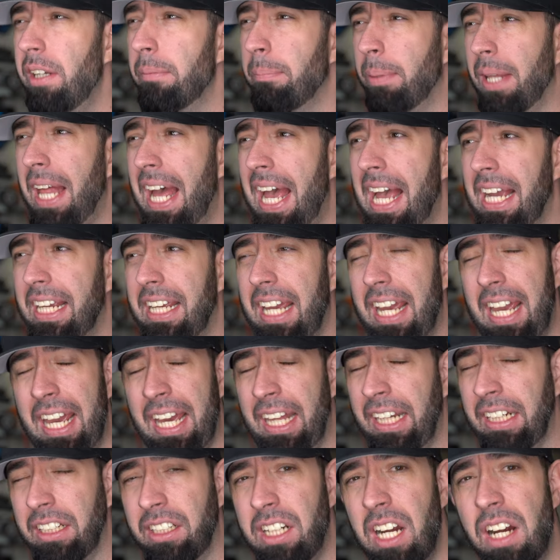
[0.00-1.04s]
it black
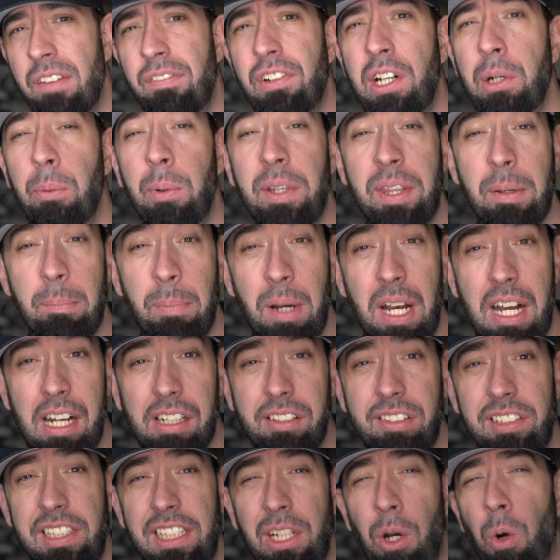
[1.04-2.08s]
and cover it with
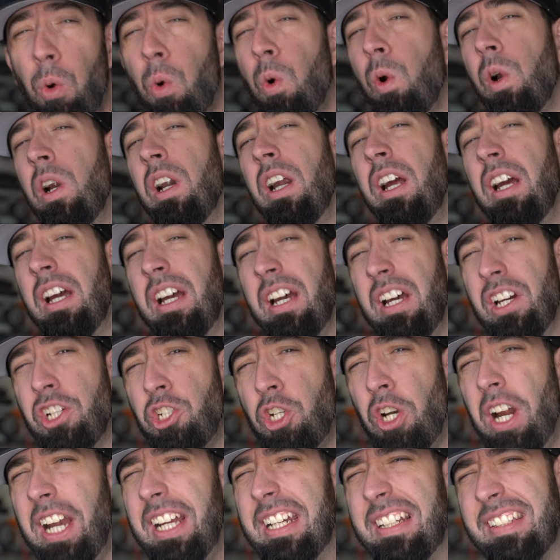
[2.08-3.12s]
epoxy or
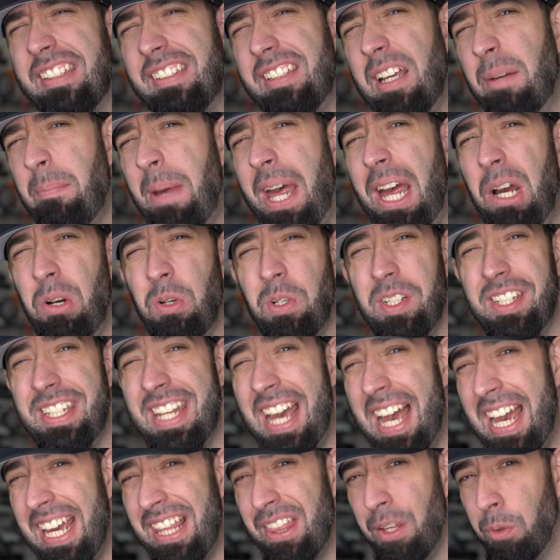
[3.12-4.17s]
try to somehow
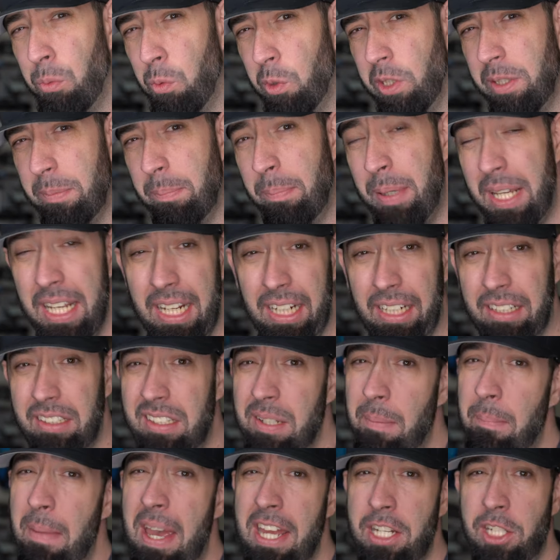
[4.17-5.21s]
dye the wood pink
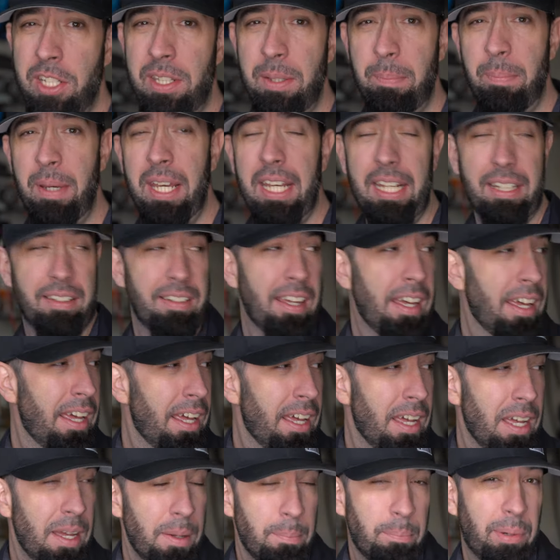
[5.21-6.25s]
to match the paint.
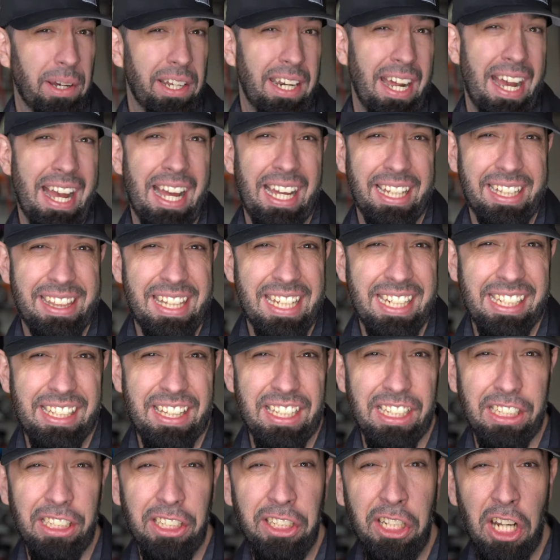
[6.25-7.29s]
But I think
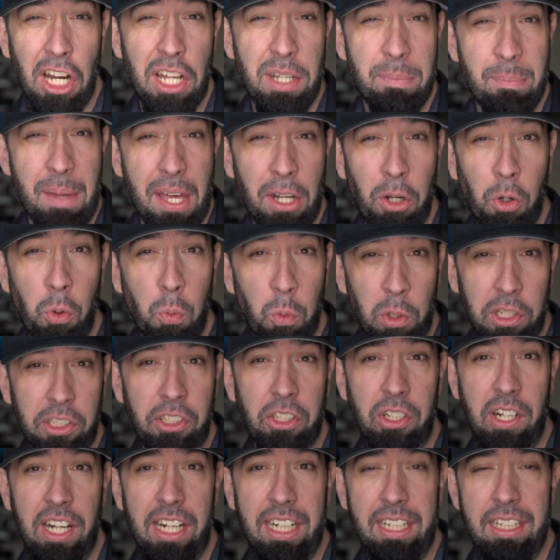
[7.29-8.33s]
the gunmetal wood
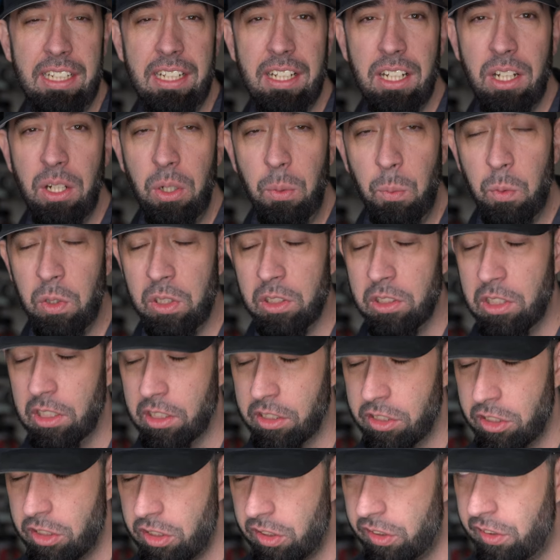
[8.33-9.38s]
grain will
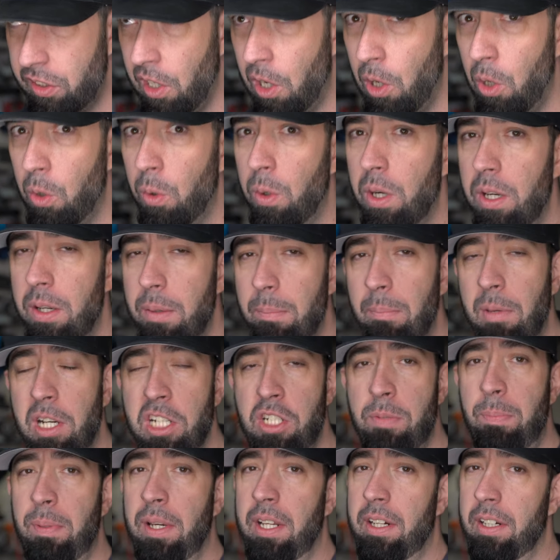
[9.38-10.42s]
look so
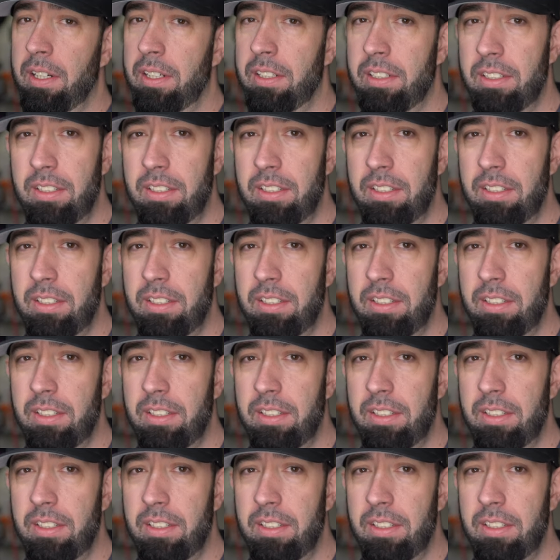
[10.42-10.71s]
much better.